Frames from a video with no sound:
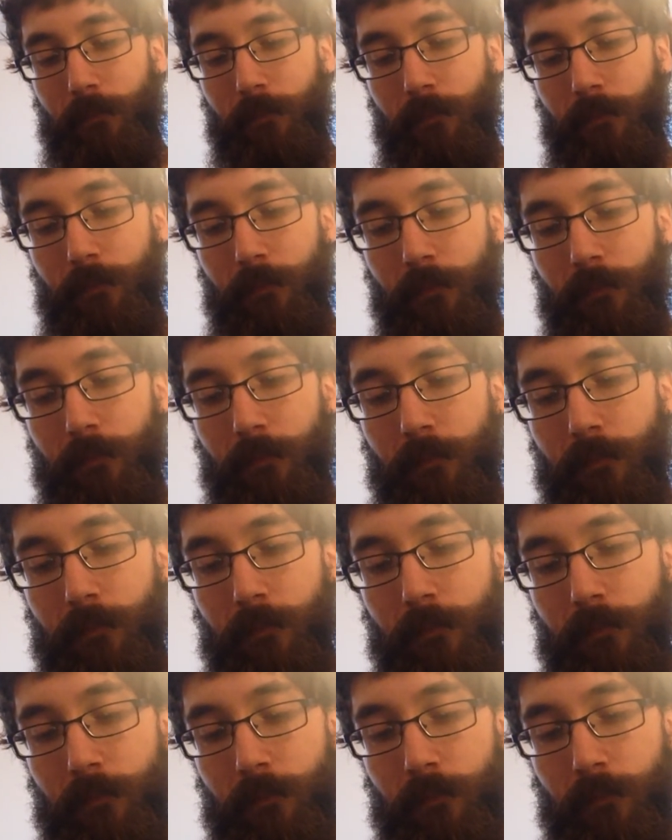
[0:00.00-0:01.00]

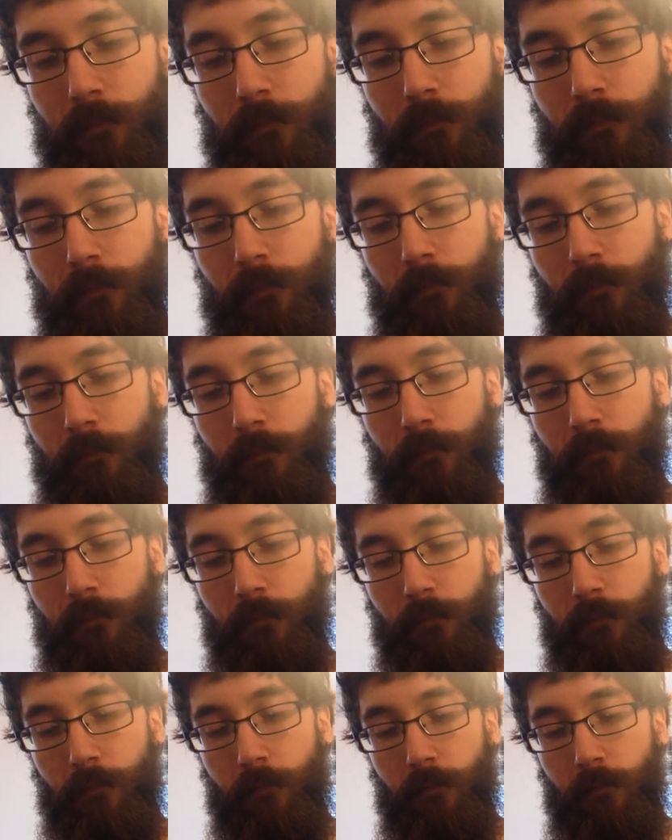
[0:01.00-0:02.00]

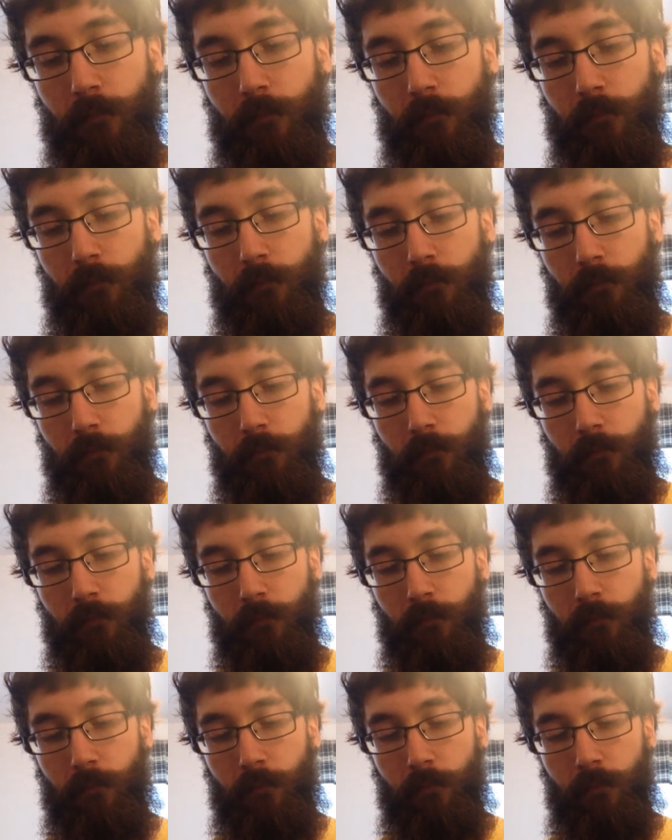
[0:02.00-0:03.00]

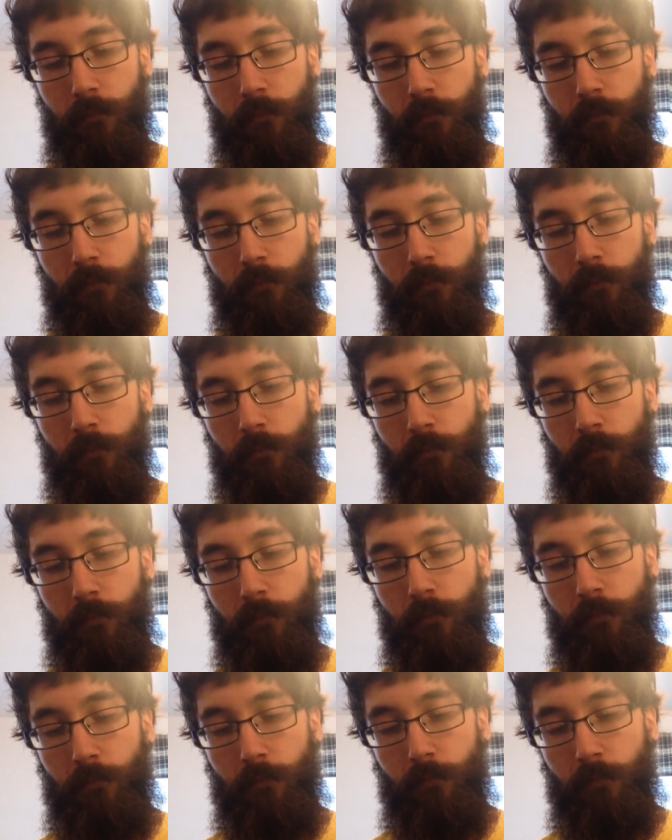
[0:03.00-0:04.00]

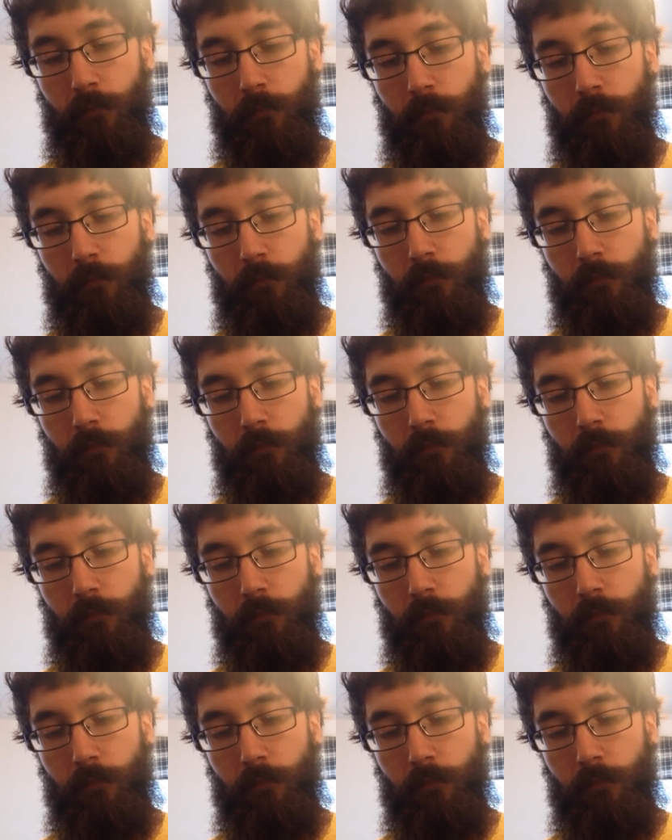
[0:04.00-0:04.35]
(no one is talking)